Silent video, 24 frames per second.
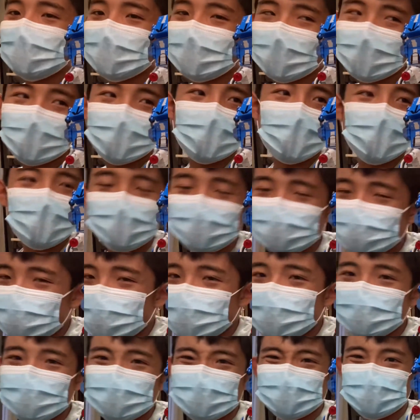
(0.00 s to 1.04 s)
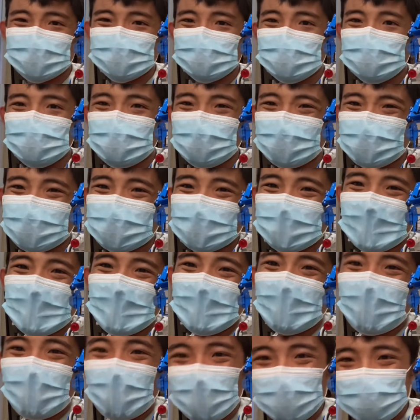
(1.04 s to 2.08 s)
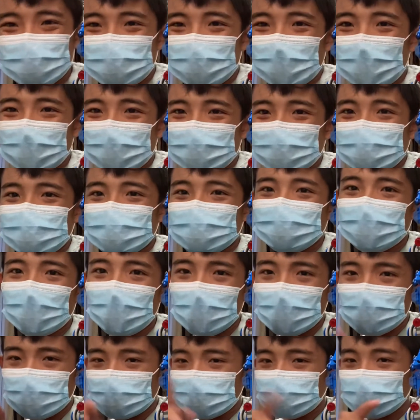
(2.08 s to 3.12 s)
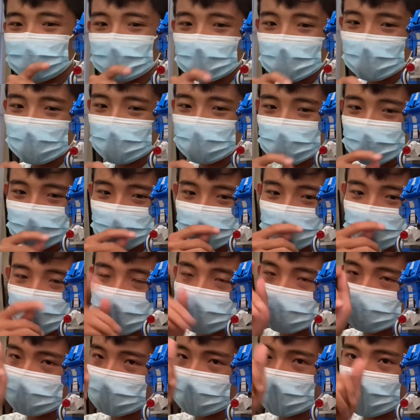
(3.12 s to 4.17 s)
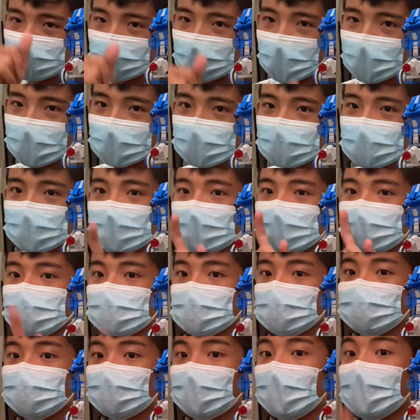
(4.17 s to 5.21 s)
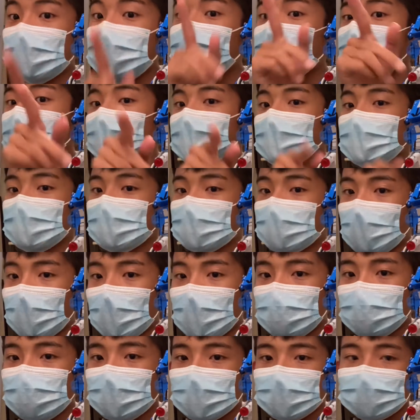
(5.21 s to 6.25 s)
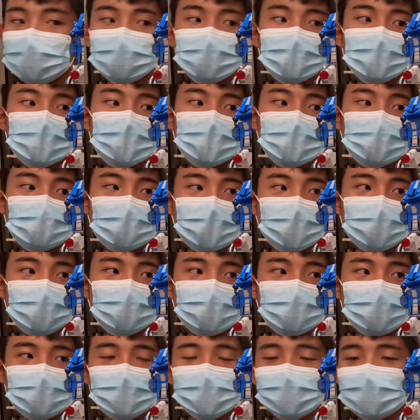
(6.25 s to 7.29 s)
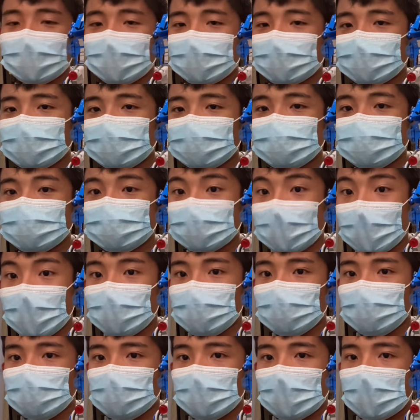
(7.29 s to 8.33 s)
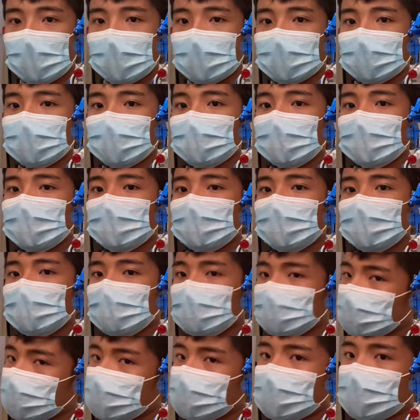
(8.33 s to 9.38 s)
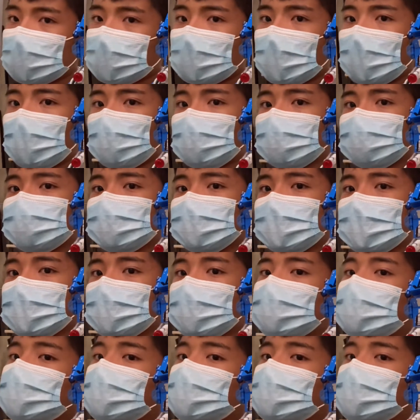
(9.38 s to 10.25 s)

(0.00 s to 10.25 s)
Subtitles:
and I should just do it already. So, if you enjoyed, like, subscribe, comment whether you're going to get this set or not, and I will see you